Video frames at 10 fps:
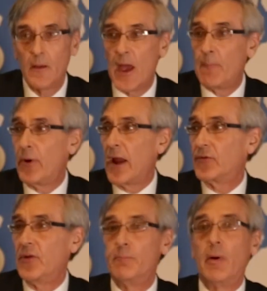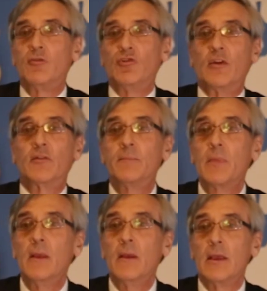That Brexit budget,
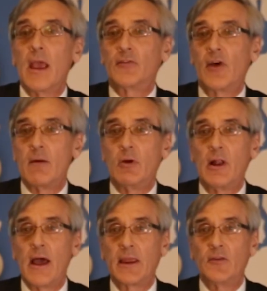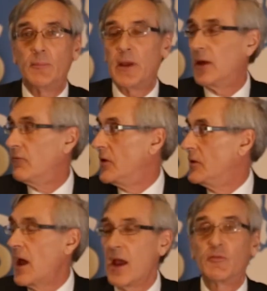yes, I would like it to be given
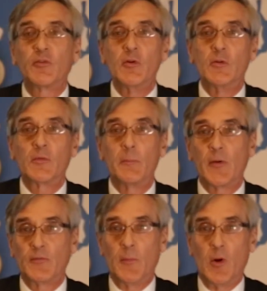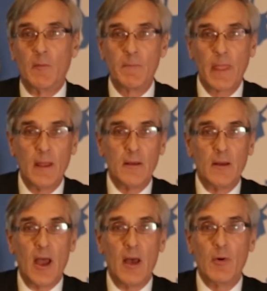as soon as possible.
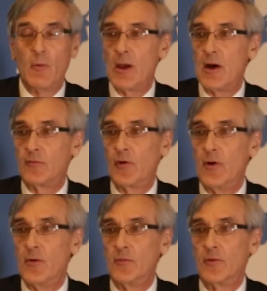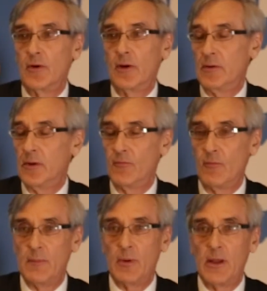But we are told, if
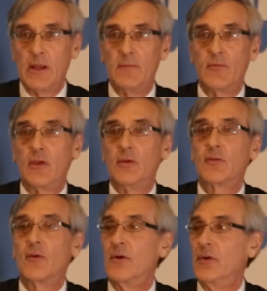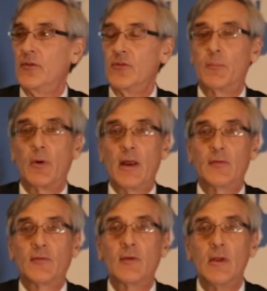we believe the stories in the
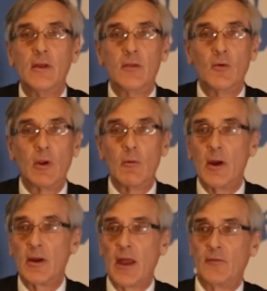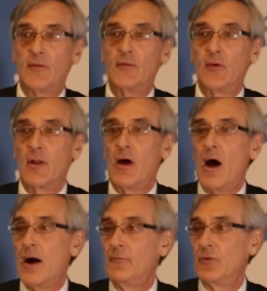press, that we won't get it until
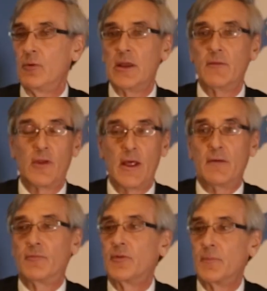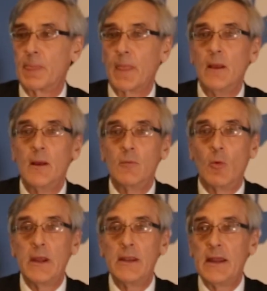after we have left.
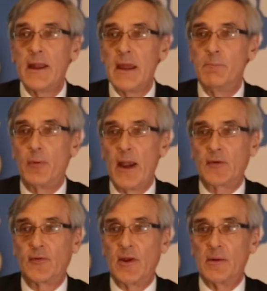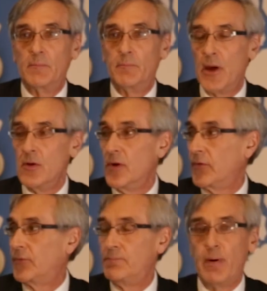But we need a Brexit
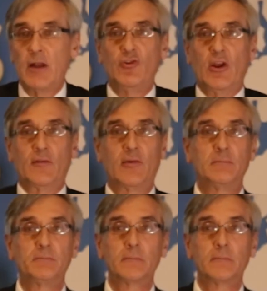bonus budget.